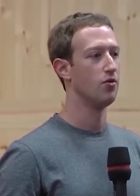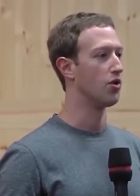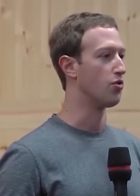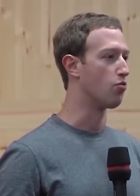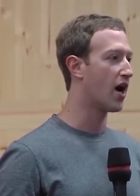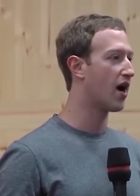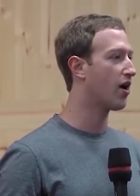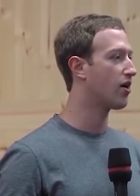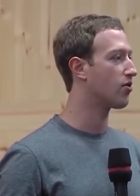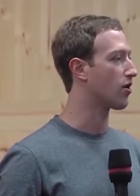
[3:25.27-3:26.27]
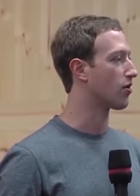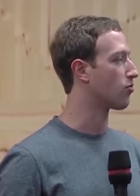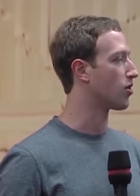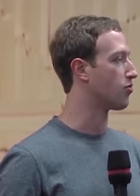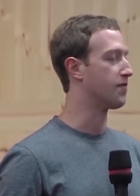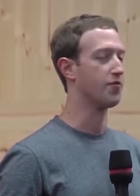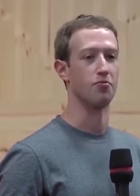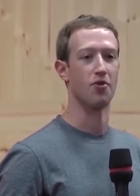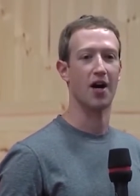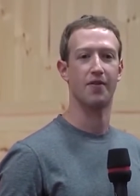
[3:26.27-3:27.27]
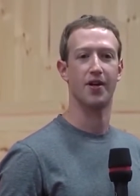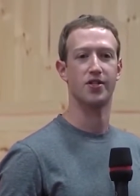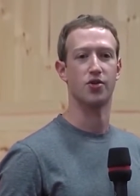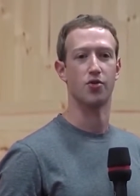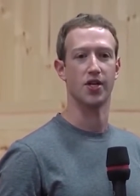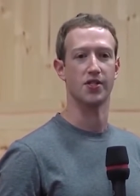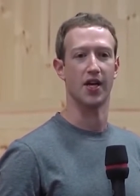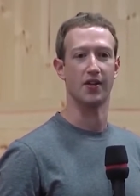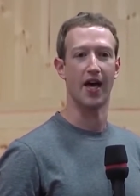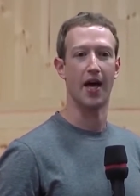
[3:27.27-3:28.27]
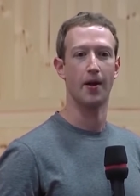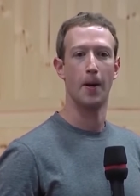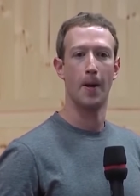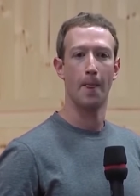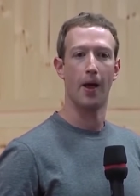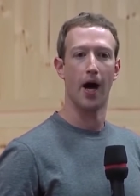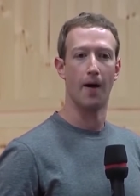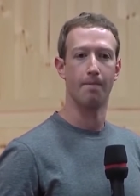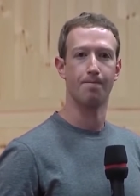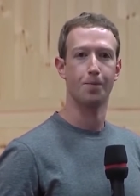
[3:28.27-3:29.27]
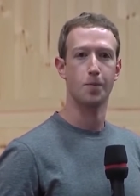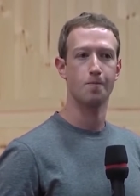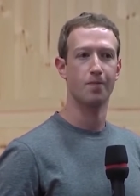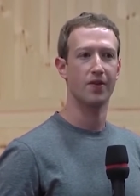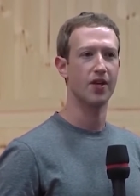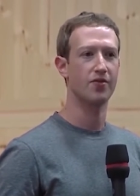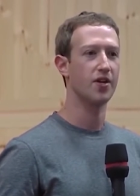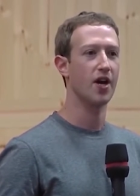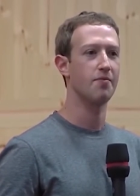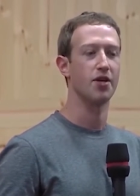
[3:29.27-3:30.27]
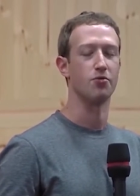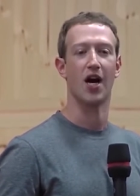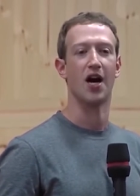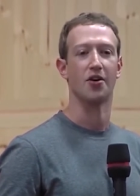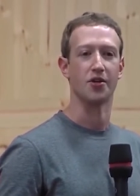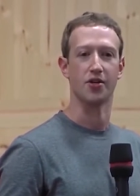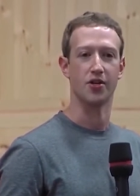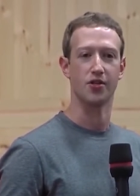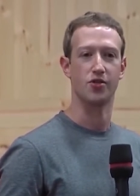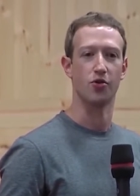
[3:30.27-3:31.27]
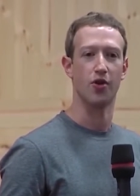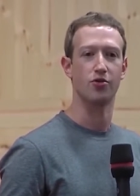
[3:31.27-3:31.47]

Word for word: Instead, Facebook handles his travel expenses on charter services, such as they handle other things